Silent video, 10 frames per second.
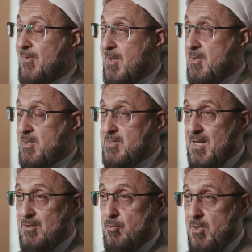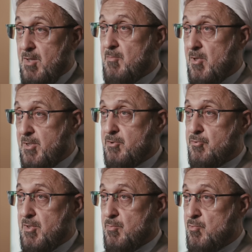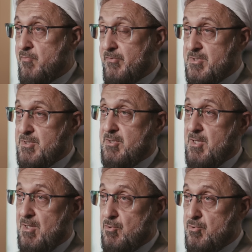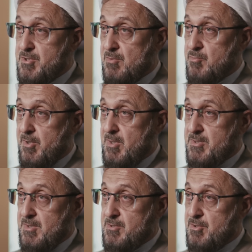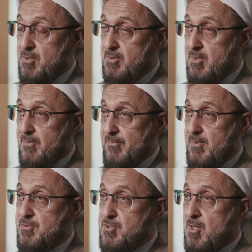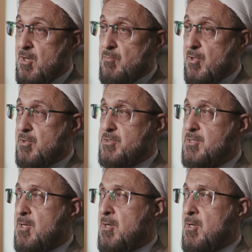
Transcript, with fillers: families had to literally move the city and go somewhere else and start fresh because